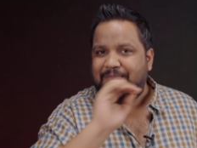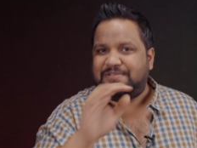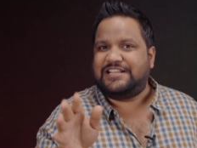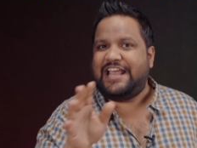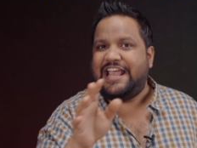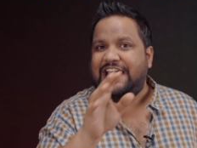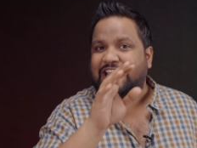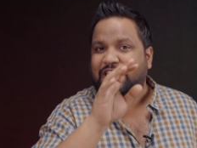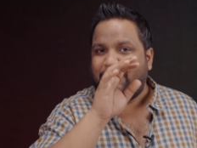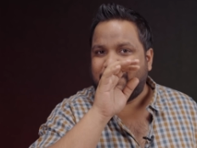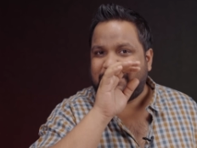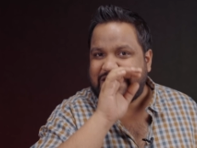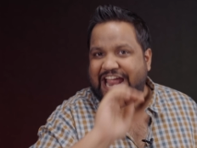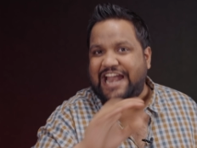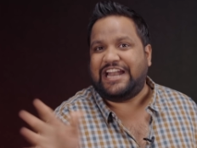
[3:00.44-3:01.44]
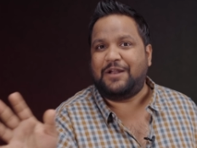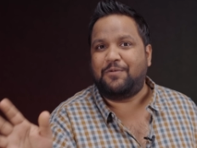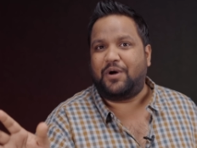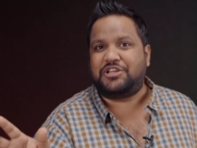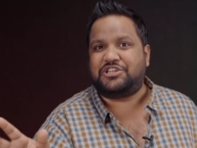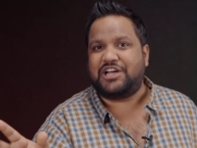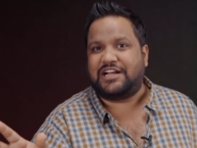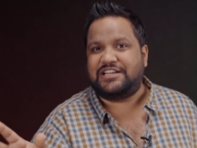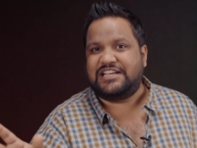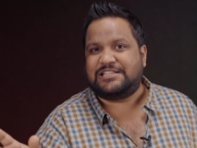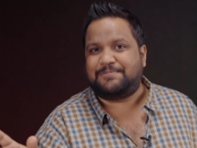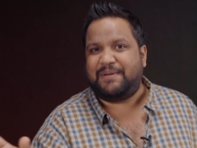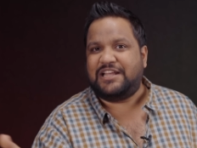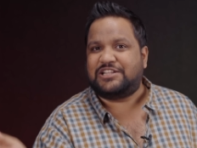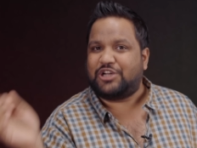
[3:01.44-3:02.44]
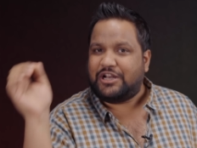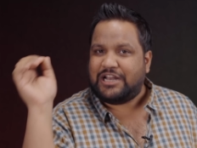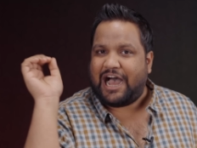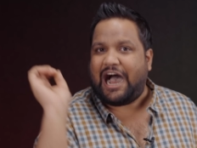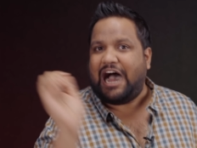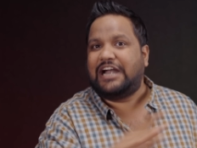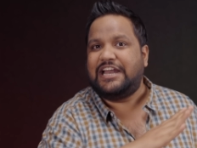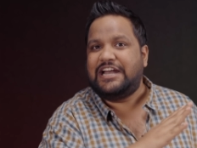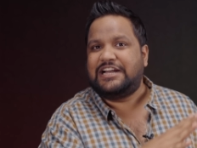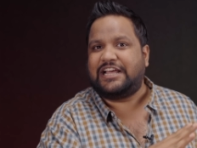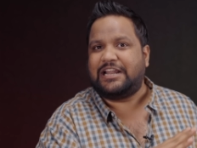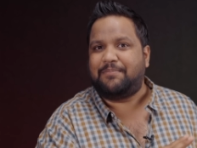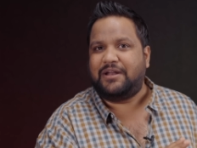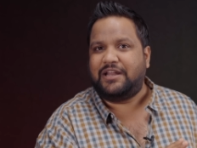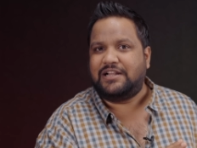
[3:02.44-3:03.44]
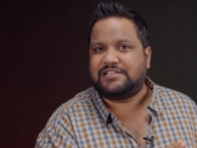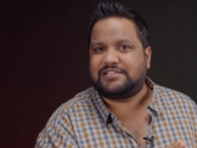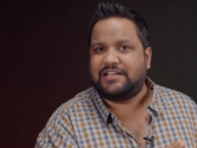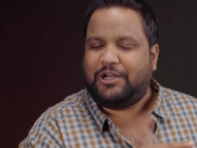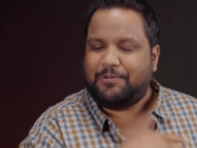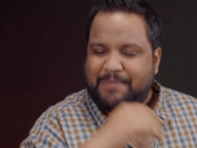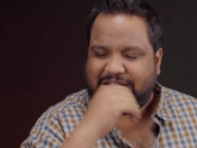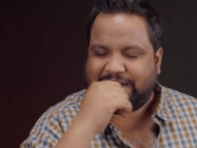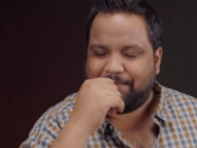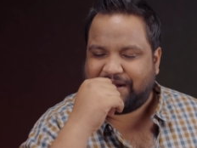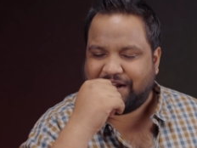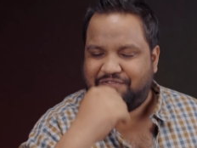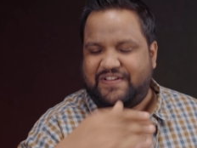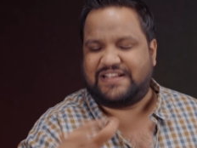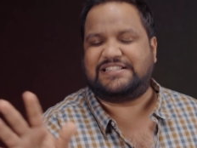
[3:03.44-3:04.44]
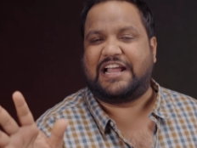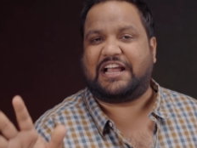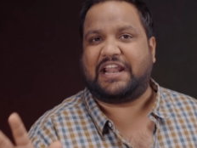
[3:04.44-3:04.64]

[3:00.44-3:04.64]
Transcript: I'm saying use 18 watt charging speeds on hardened criminals to make them confess their